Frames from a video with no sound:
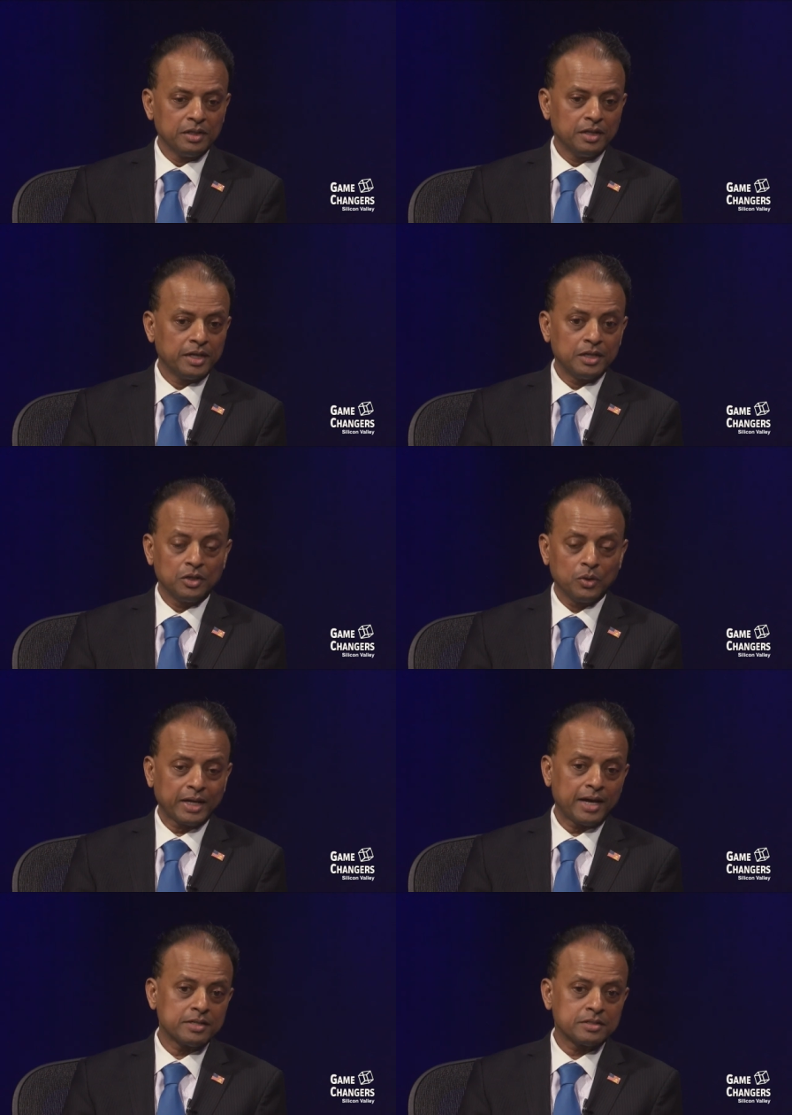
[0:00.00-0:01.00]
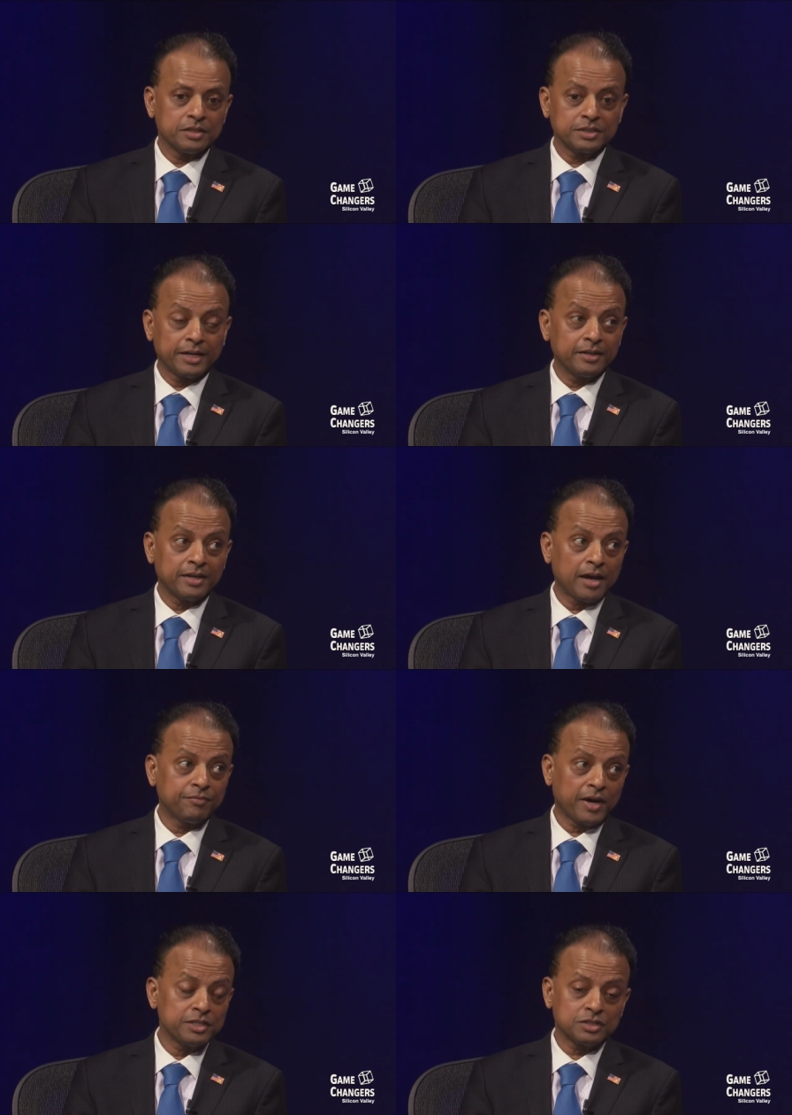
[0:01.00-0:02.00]
And you look at uh, Senator Dianne
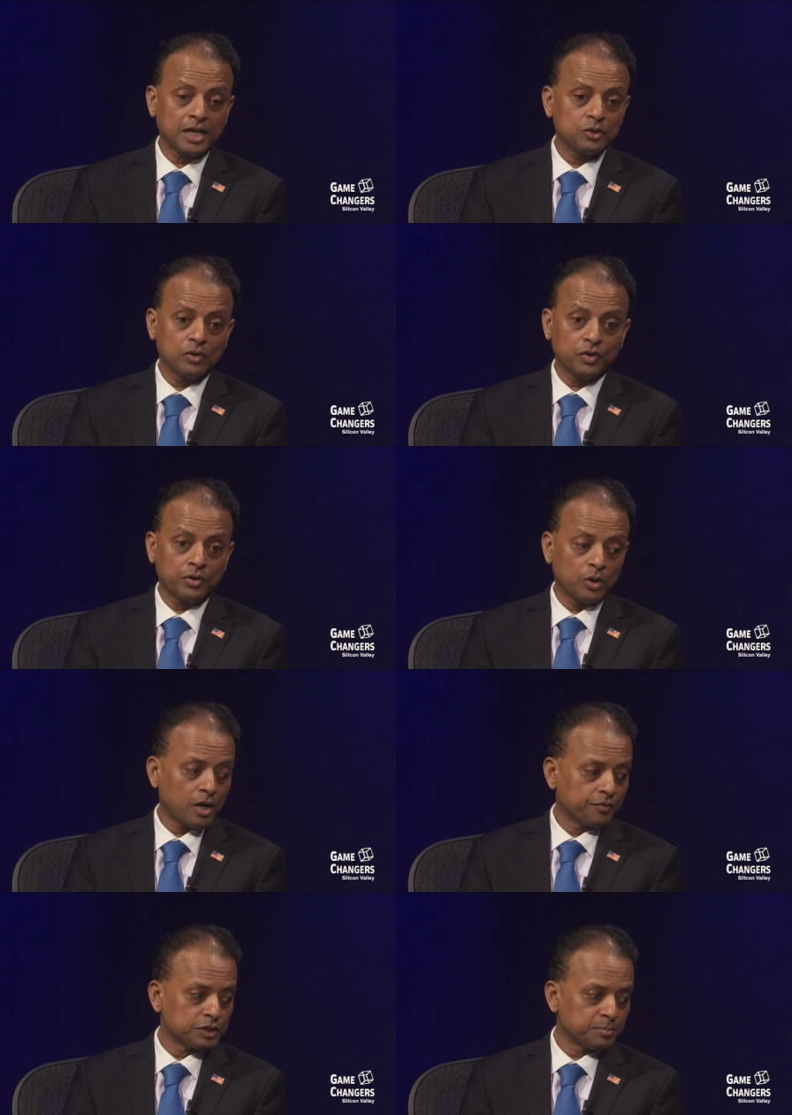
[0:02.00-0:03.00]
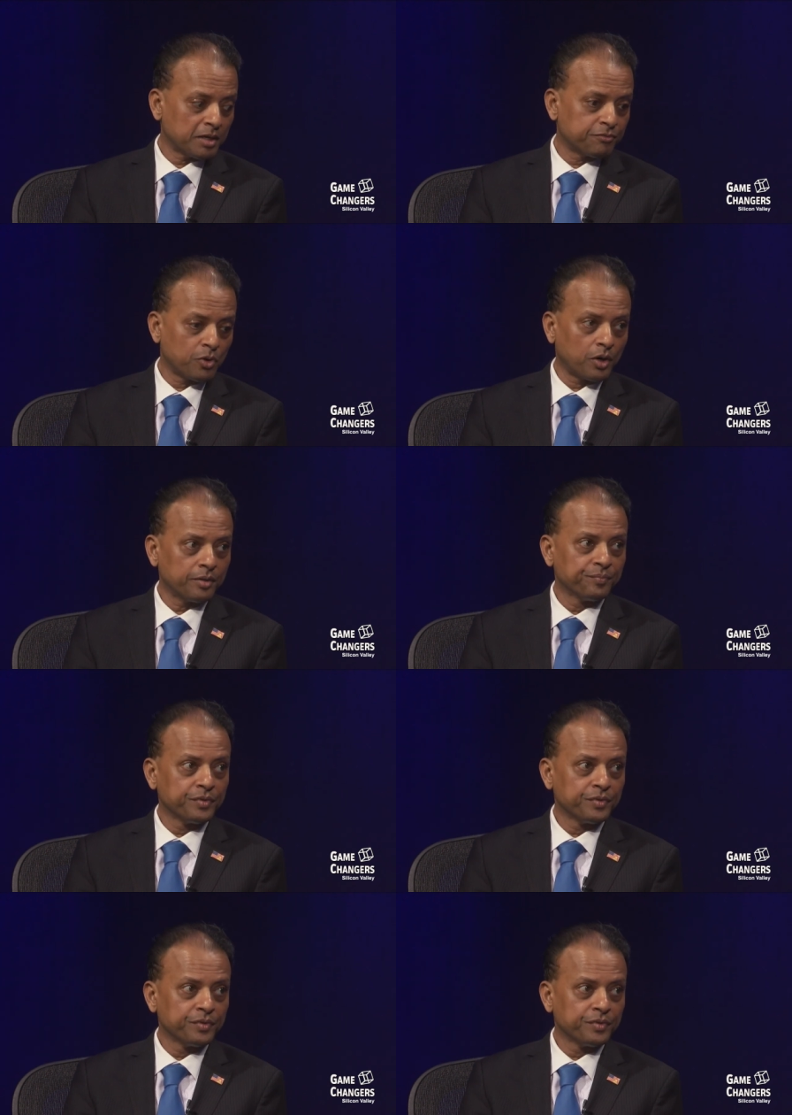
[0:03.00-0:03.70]
Feinstein, who I have a lot of respect for,